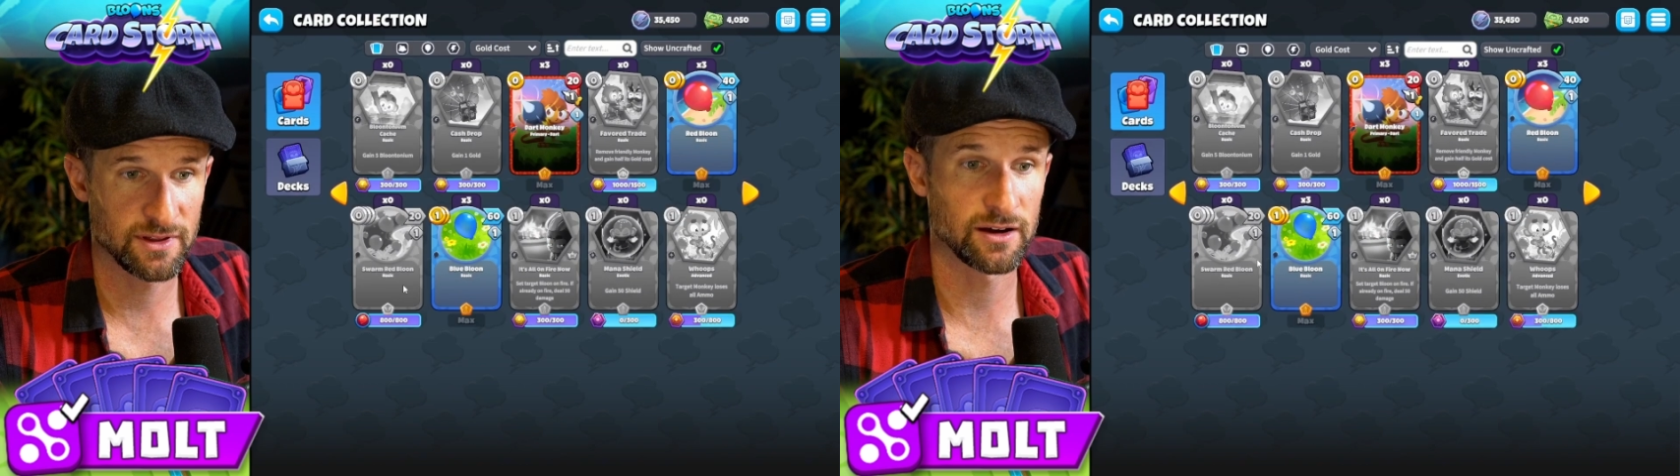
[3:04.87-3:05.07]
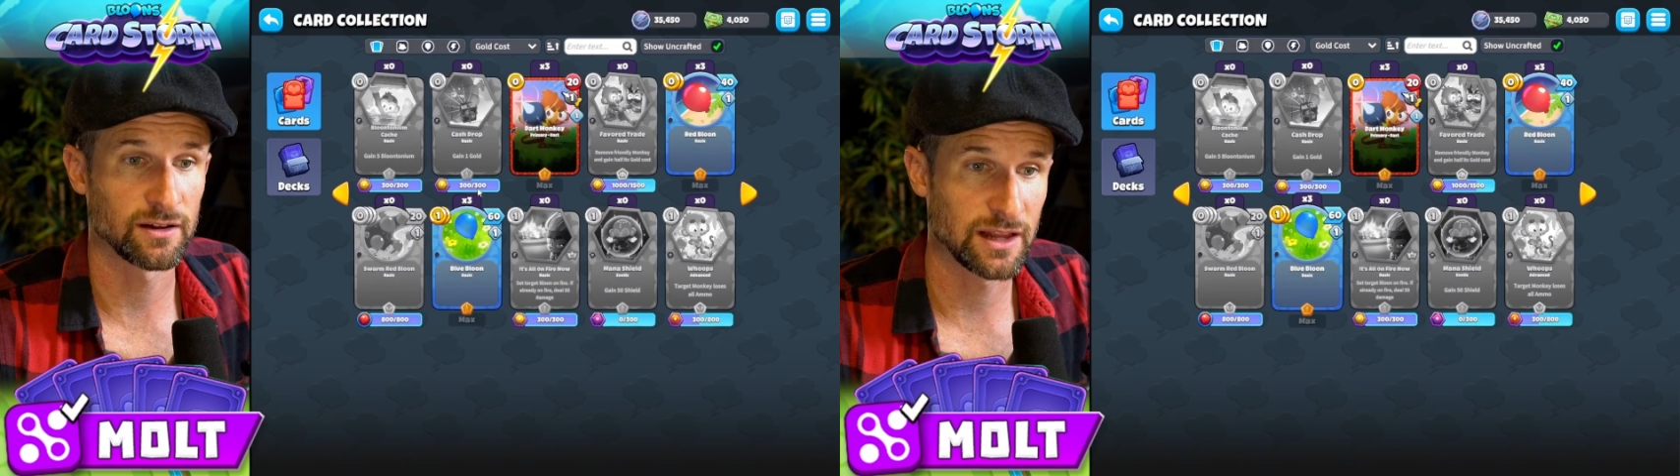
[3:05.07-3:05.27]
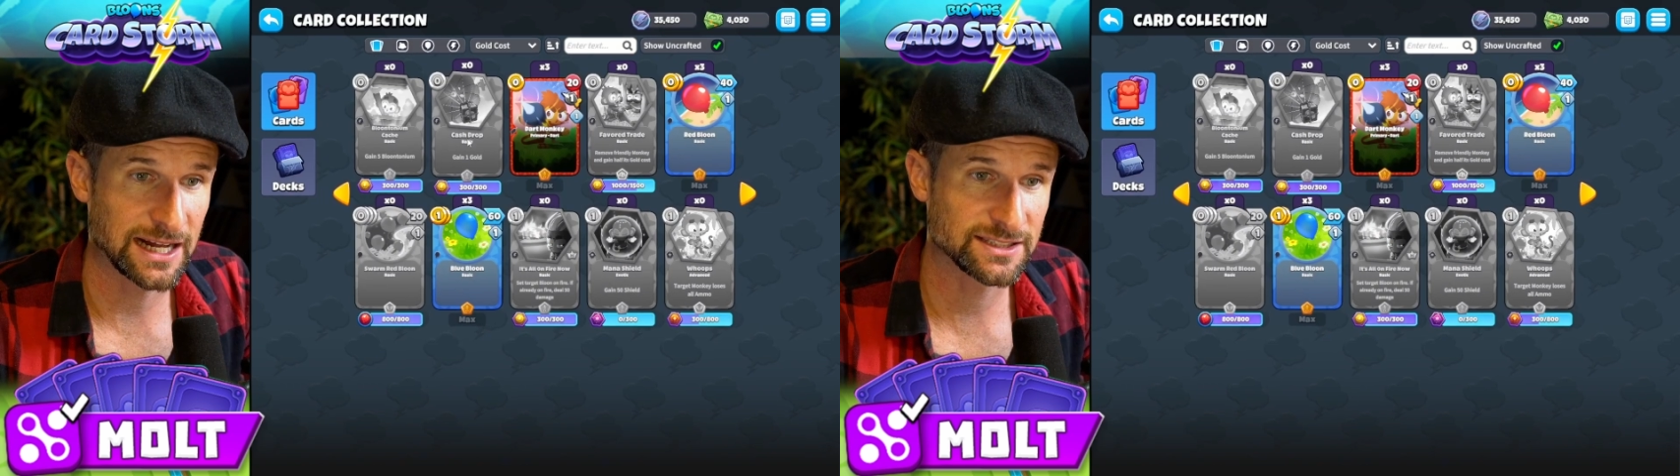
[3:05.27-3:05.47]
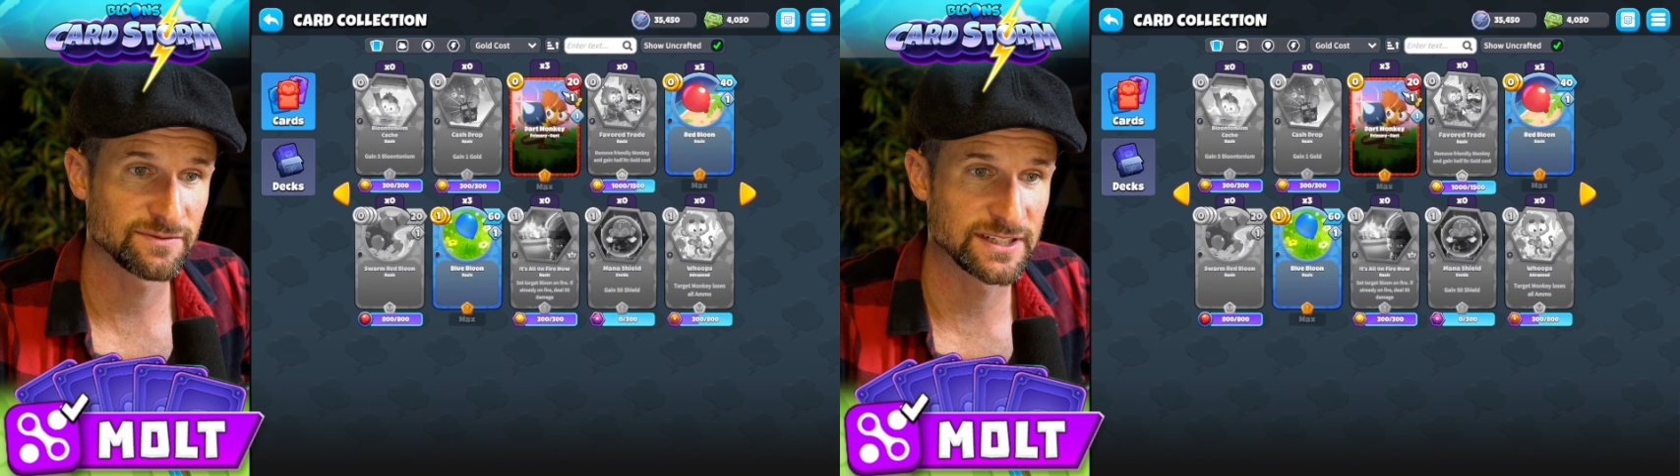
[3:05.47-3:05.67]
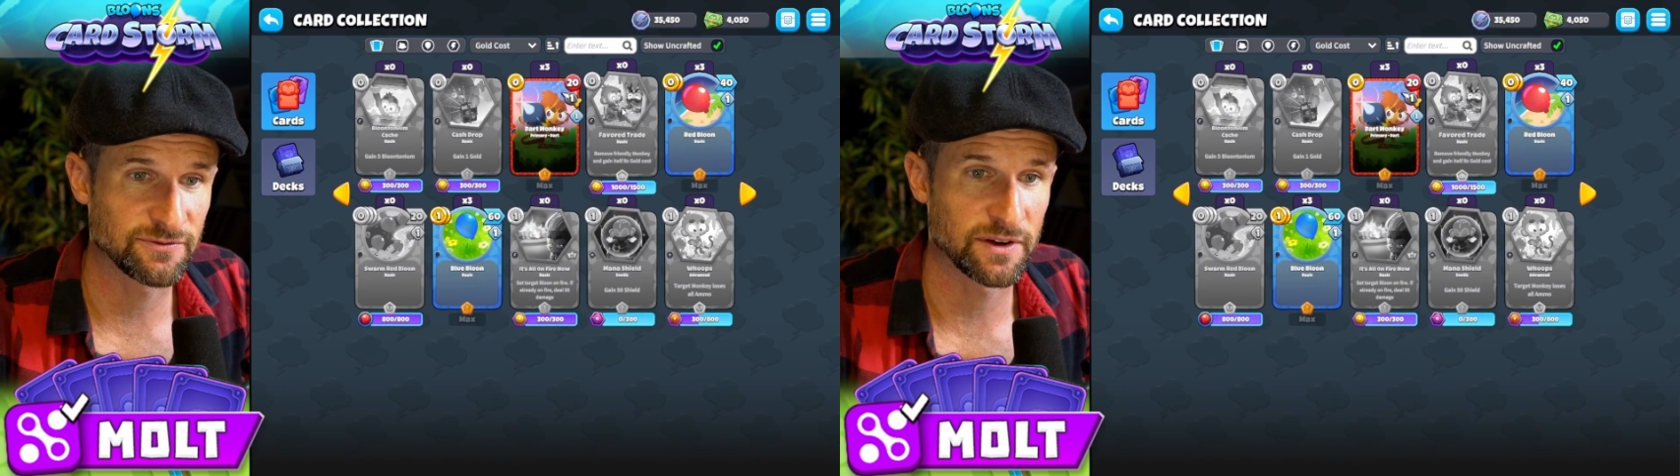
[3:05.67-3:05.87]
there are lots
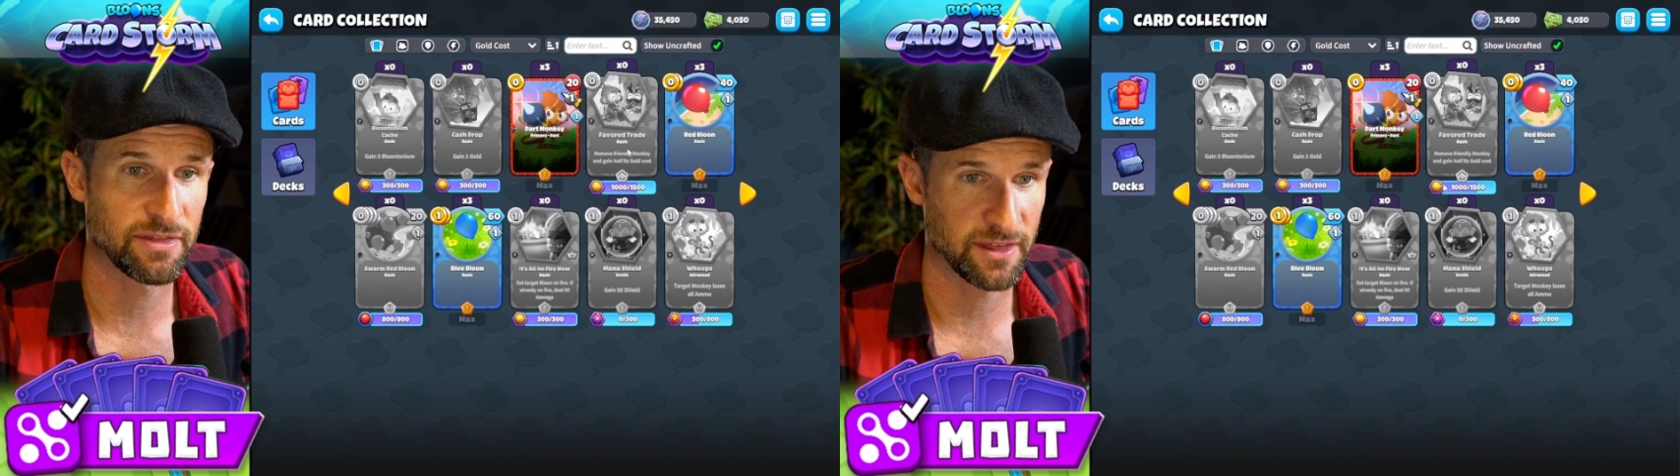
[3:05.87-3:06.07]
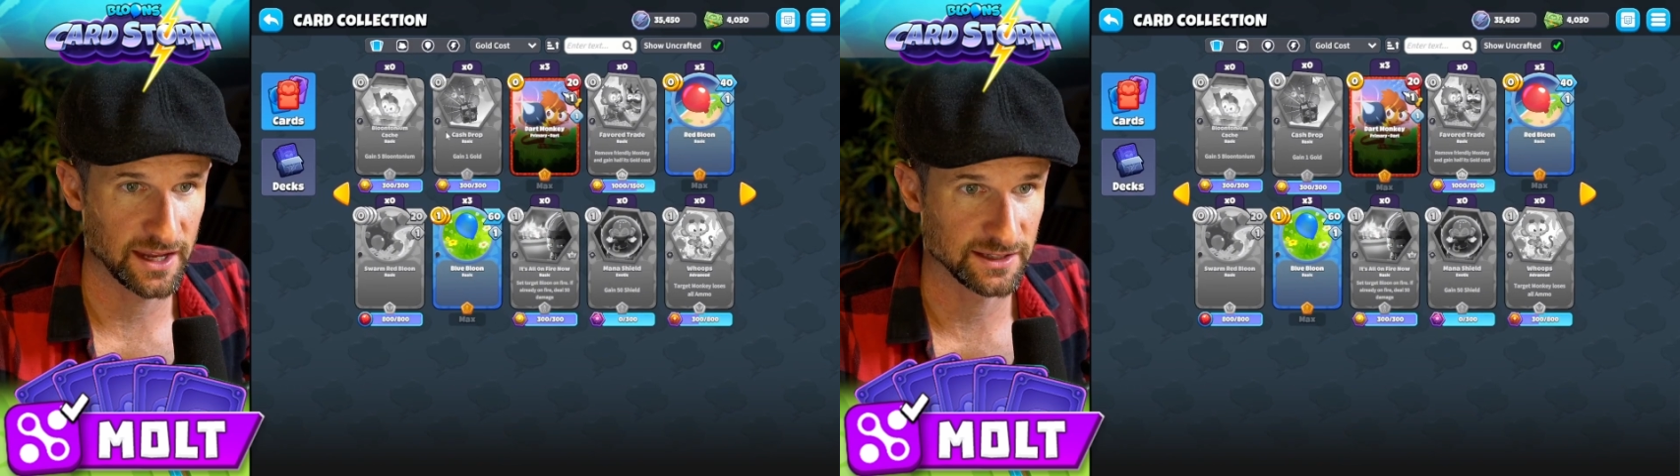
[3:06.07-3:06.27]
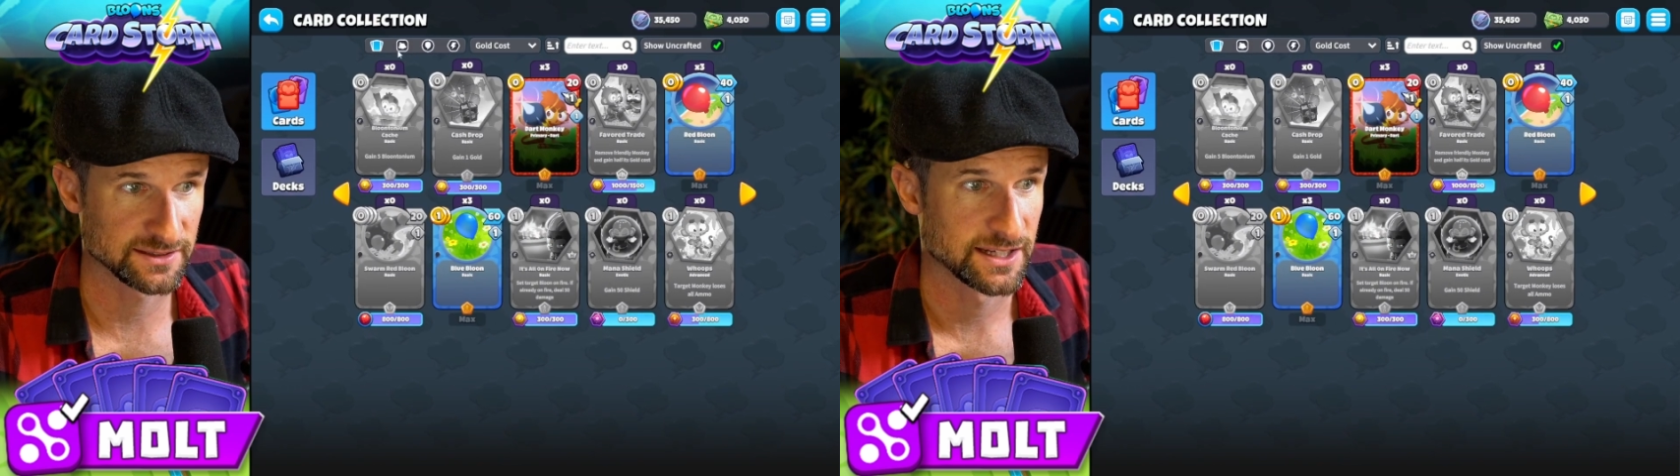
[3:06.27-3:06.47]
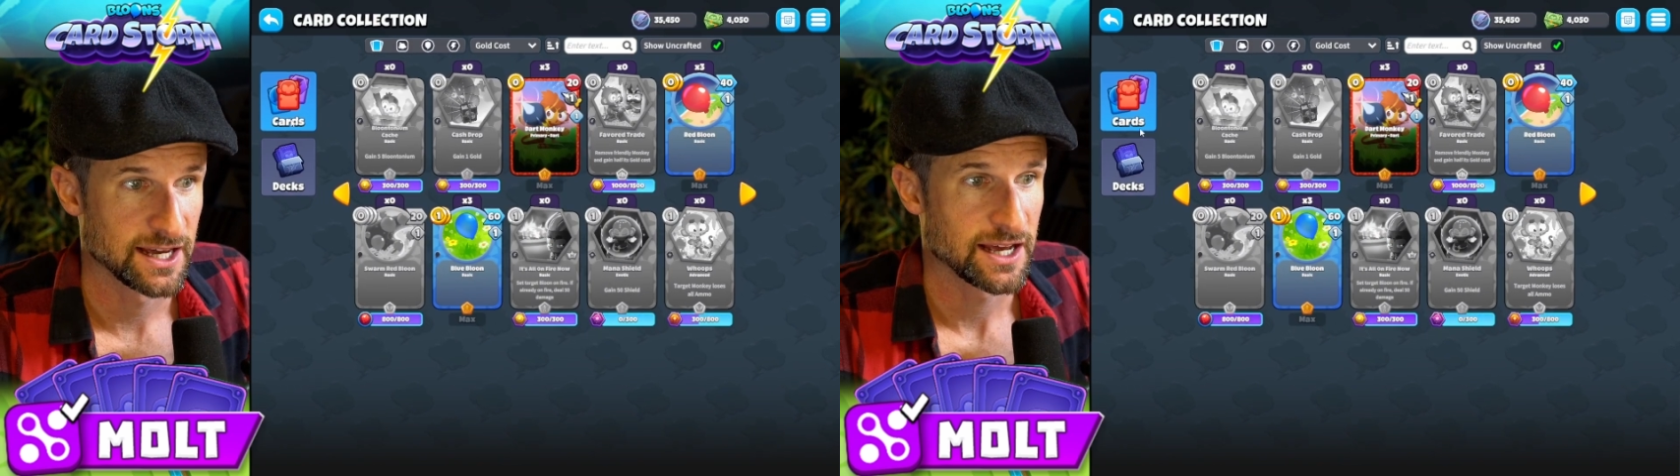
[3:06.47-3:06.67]
of different things